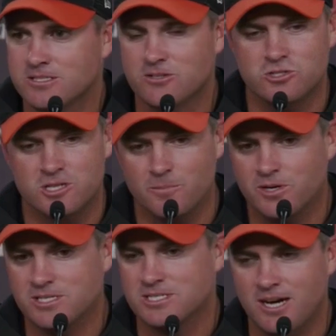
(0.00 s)
so they're just going to
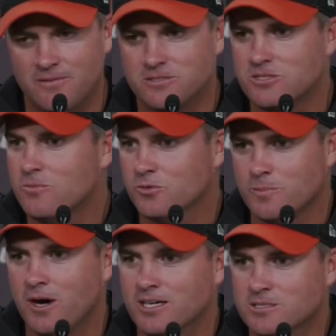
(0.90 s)
play as soft as humanly
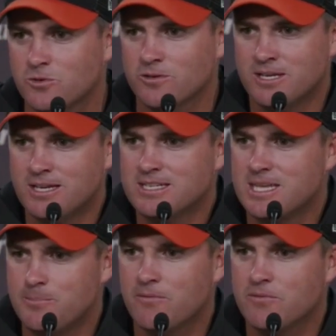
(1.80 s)
possible to
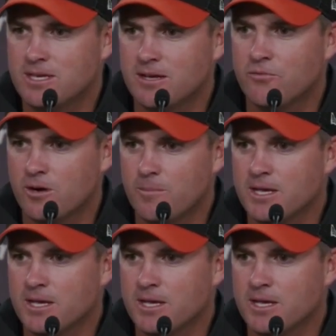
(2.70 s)
keep everything in front,